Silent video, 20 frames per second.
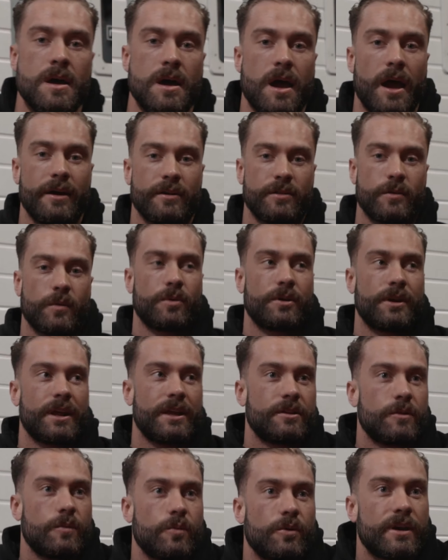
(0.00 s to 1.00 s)
All right, so we're gonna
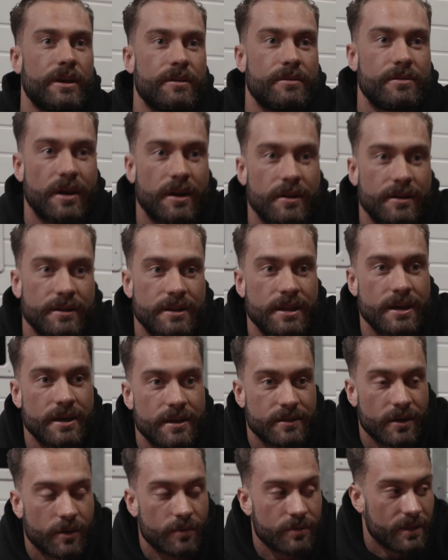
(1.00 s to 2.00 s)
get this workout started.
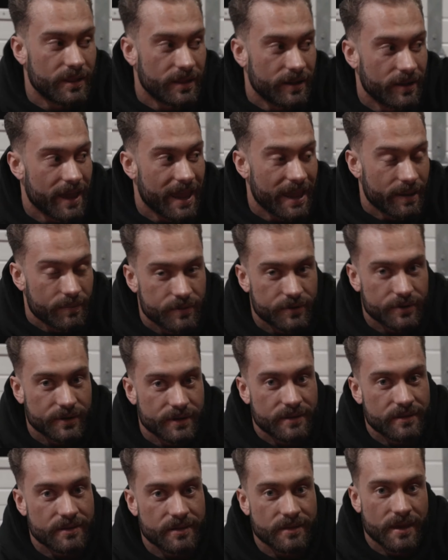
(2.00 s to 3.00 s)
Start with the little
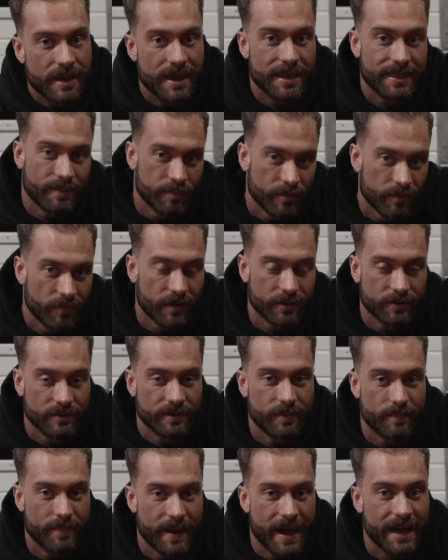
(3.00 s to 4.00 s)
hamstrings and then move on to a
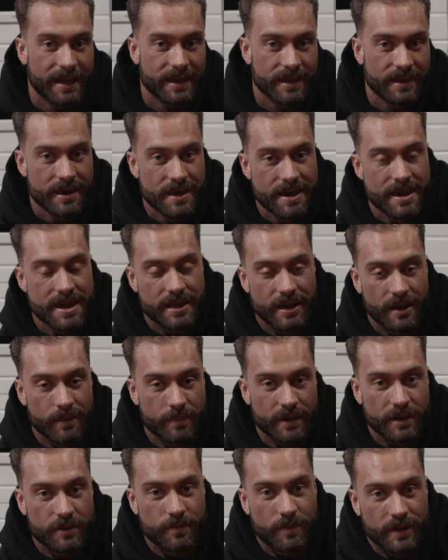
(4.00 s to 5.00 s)
little back. And I'll
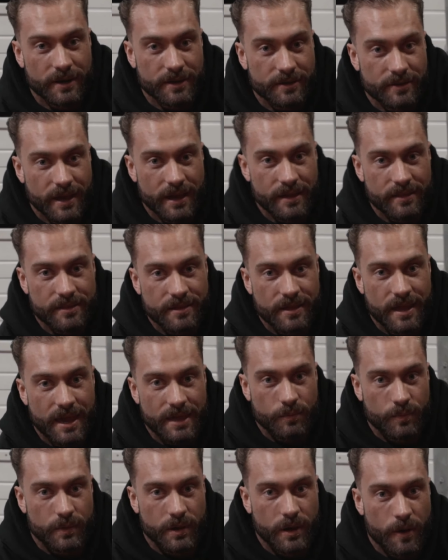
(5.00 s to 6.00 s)
be explaining to you guys how
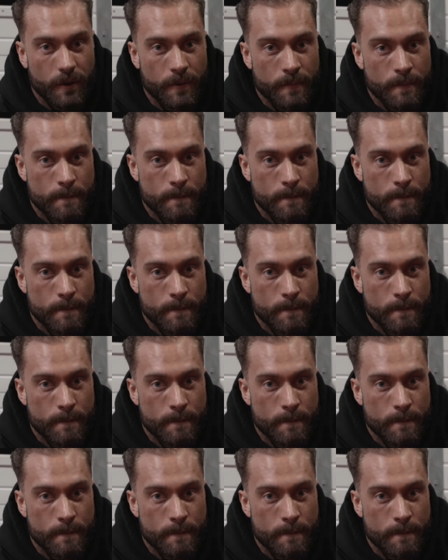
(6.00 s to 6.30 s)
to go.